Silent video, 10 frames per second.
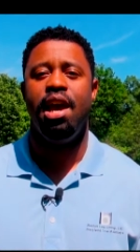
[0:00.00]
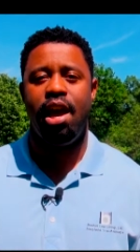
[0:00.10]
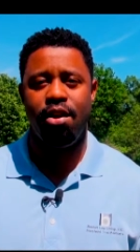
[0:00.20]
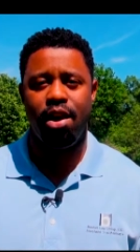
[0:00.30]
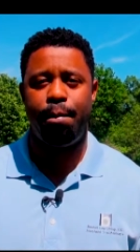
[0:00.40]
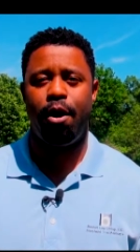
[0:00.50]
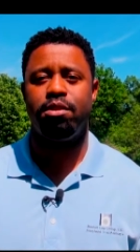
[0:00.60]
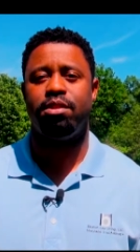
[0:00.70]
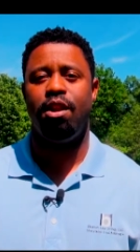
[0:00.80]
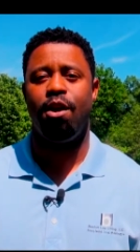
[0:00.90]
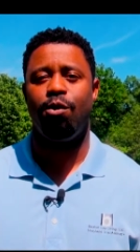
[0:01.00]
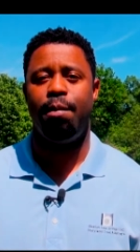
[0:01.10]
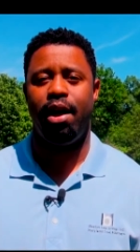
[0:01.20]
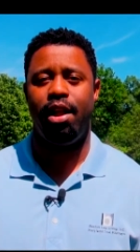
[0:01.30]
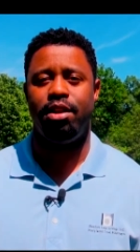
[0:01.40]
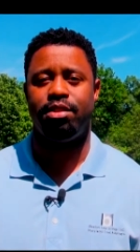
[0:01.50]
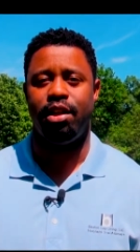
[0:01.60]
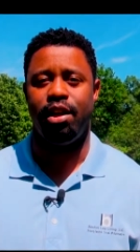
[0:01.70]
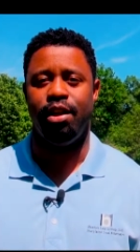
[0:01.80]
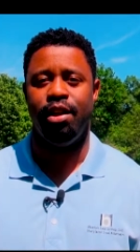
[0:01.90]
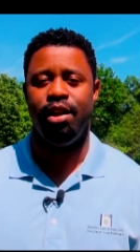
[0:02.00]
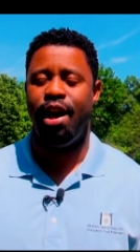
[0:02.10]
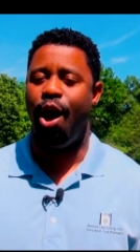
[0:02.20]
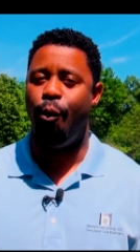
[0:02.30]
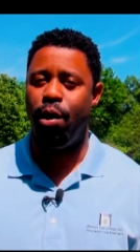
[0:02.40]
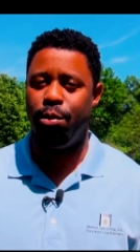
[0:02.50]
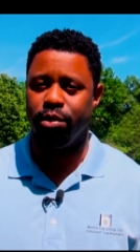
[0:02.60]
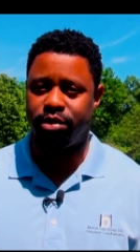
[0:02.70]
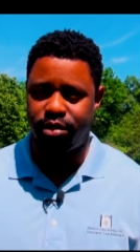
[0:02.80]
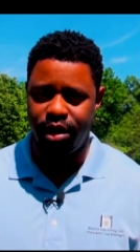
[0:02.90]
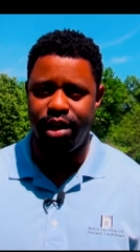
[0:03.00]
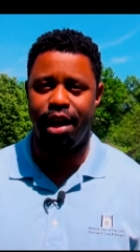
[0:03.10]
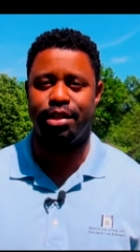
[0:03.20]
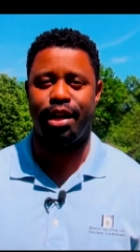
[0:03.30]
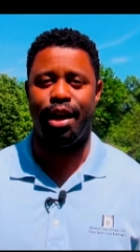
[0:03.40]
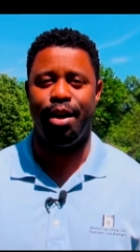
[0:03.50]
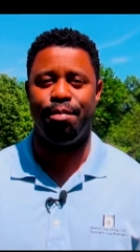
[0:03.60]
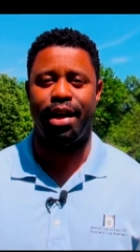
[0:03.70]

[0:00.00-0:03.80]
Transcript: here at Boston Law Group LLC, and we will see you next time.